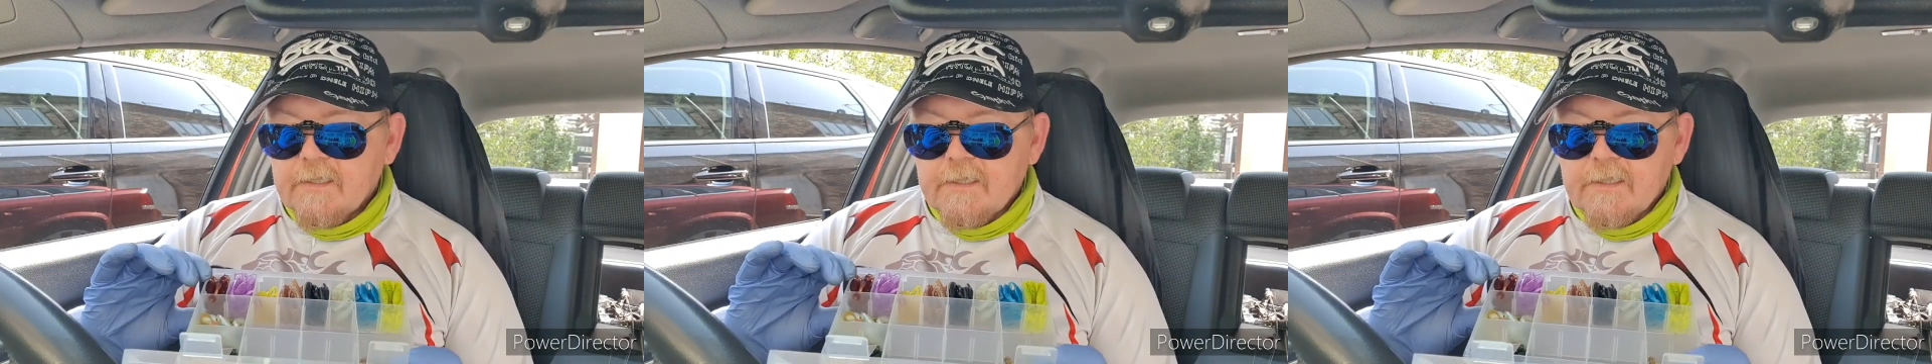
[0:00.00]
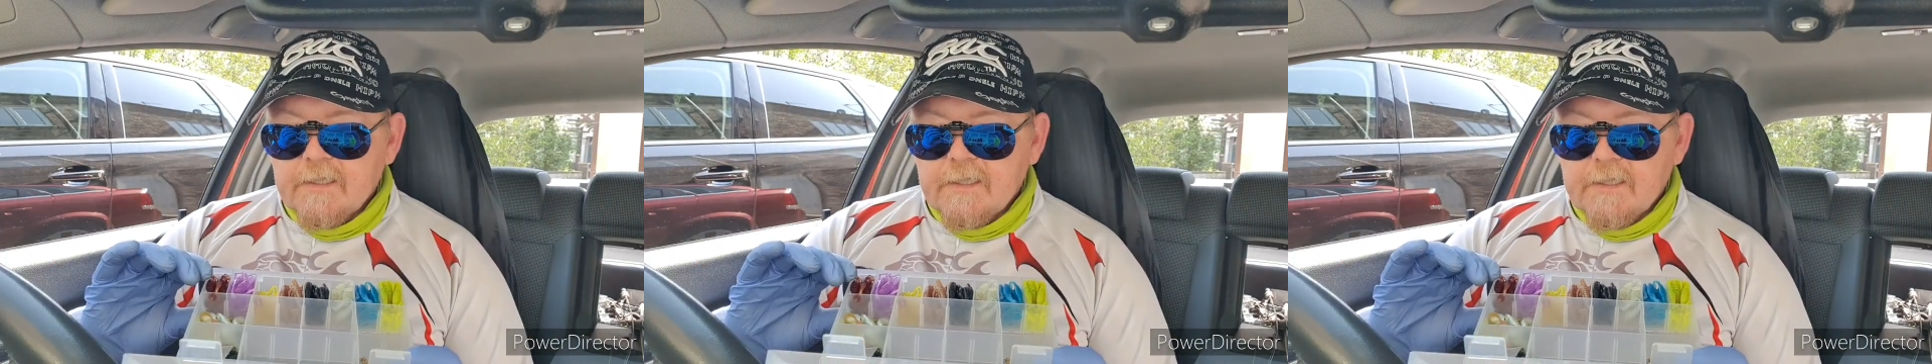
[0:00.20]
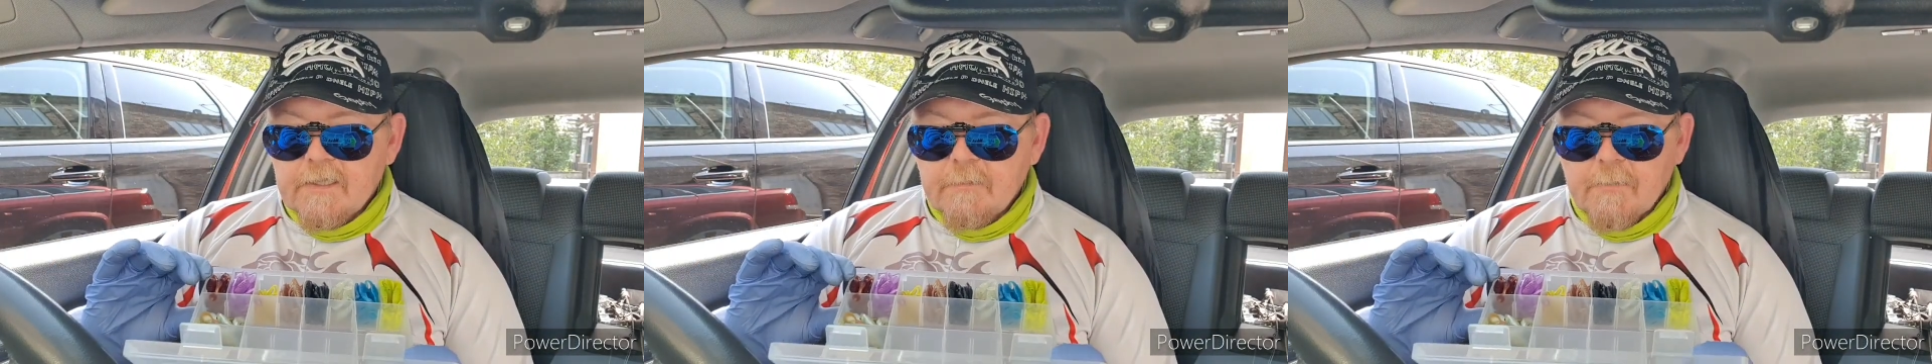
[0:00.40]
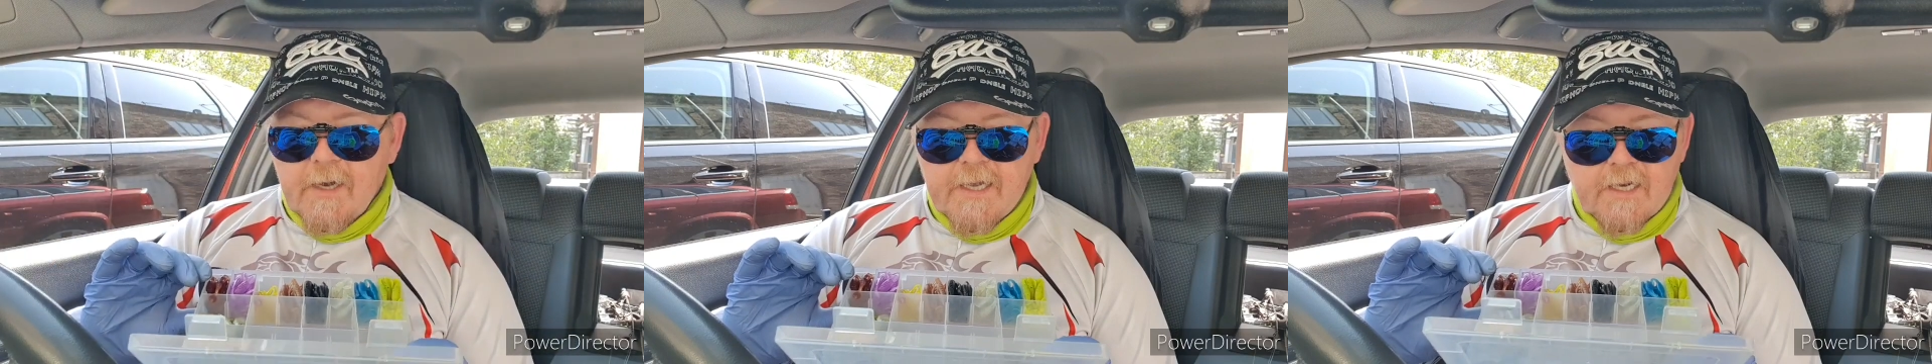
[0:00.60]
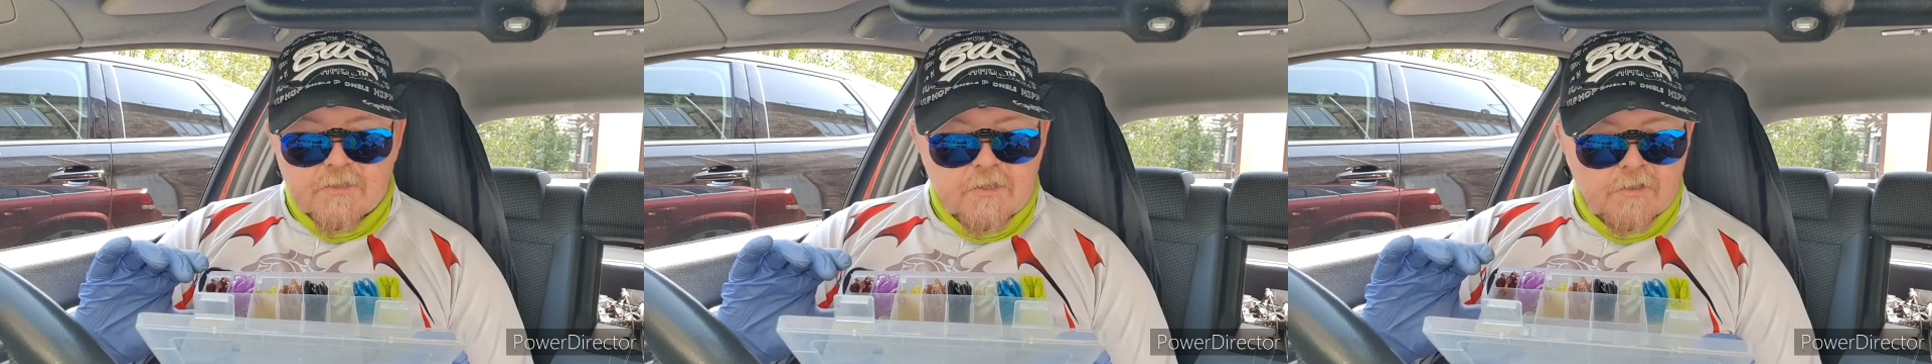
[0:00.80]

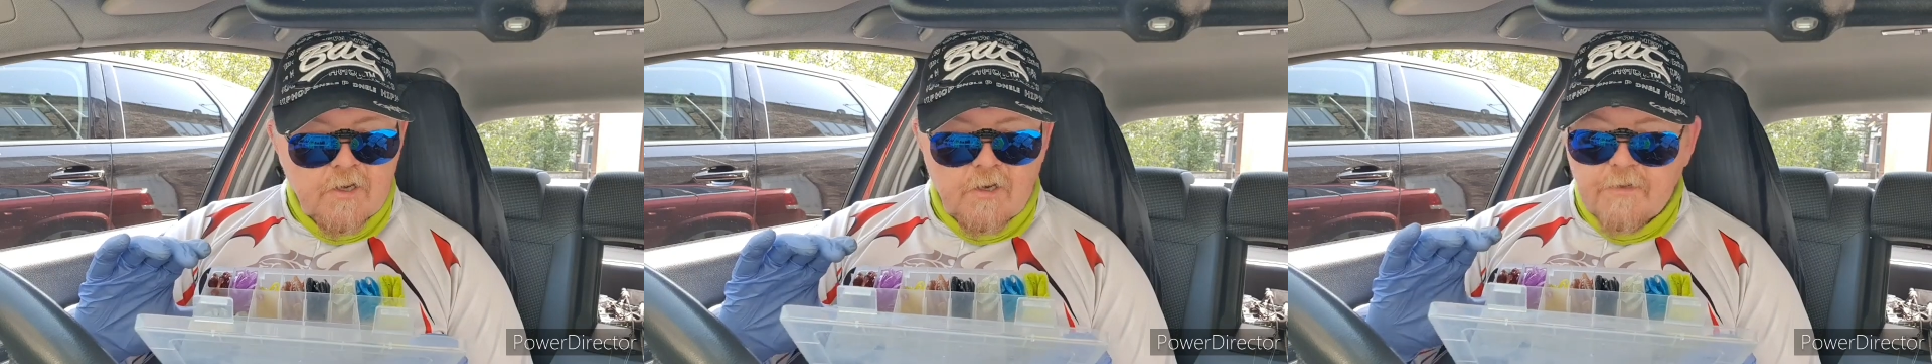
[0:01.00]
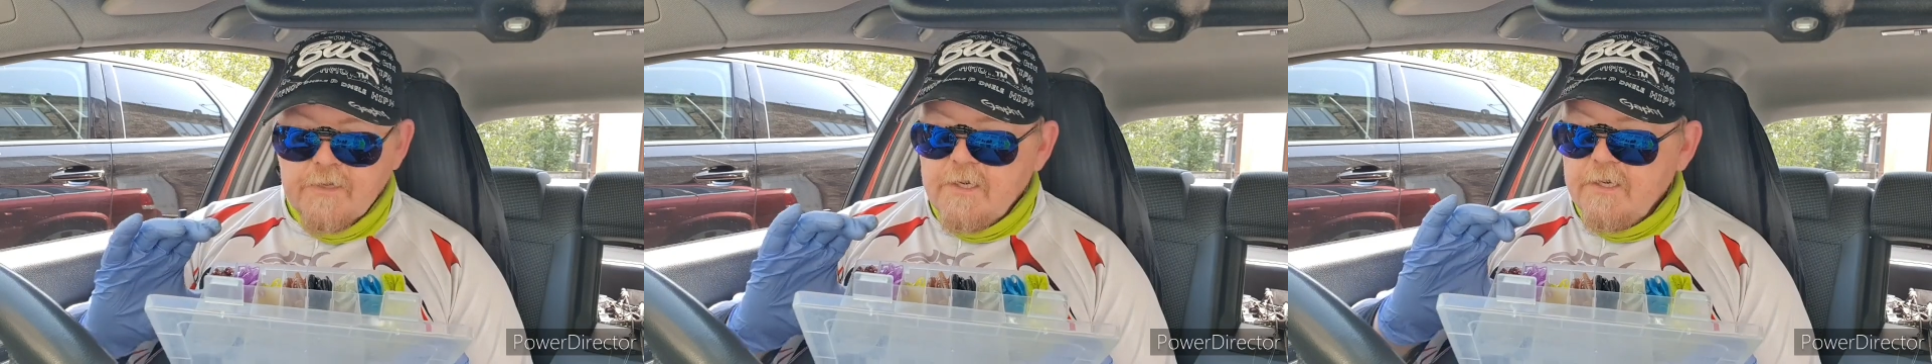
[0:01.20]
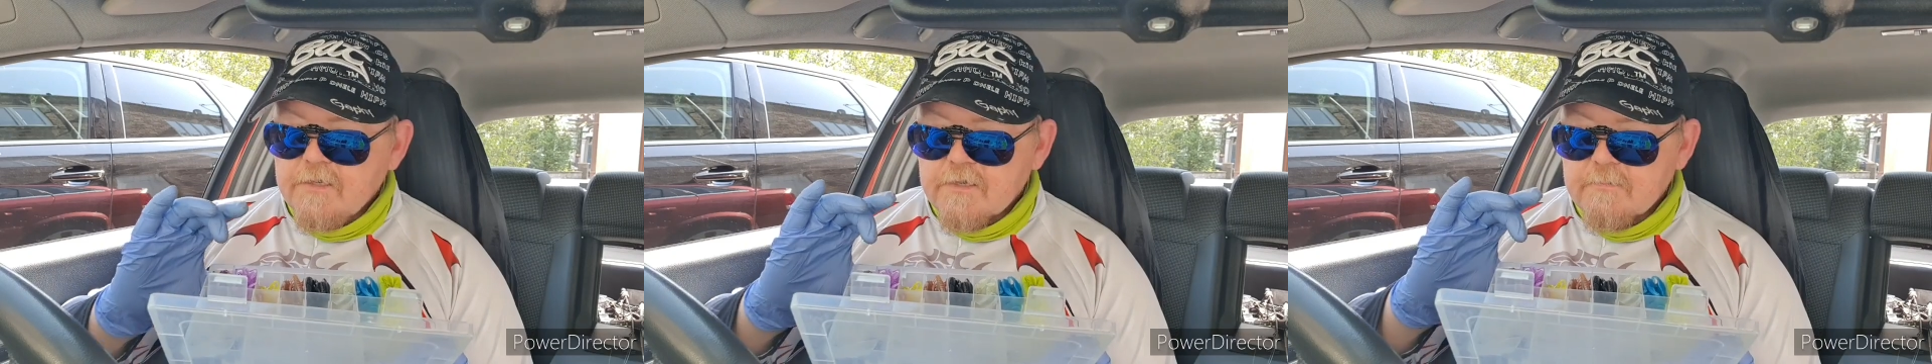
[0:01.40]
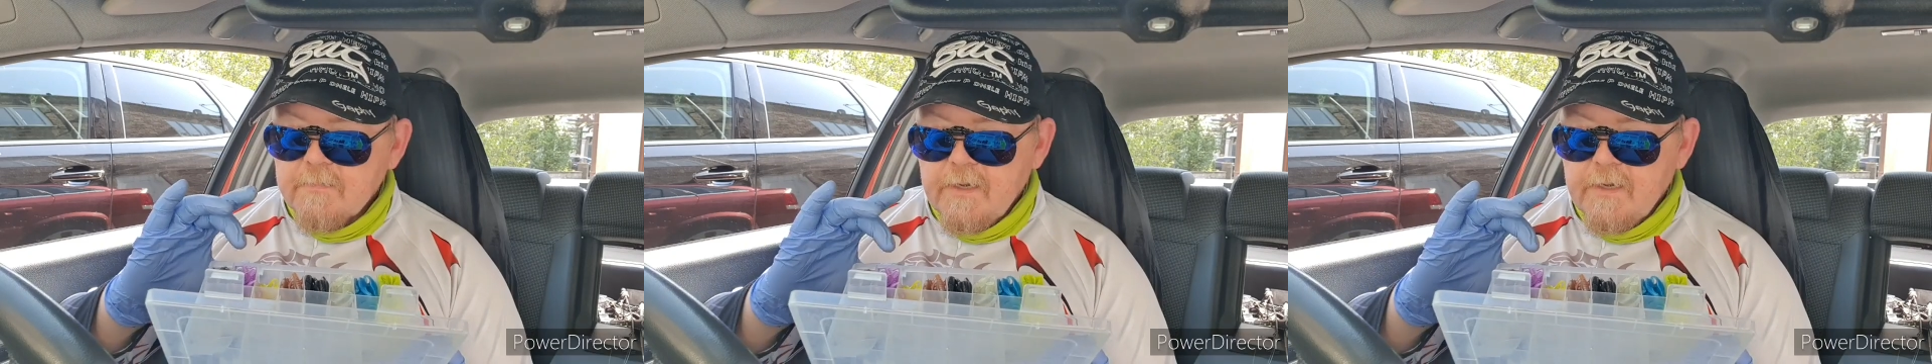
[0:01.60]
I actually got these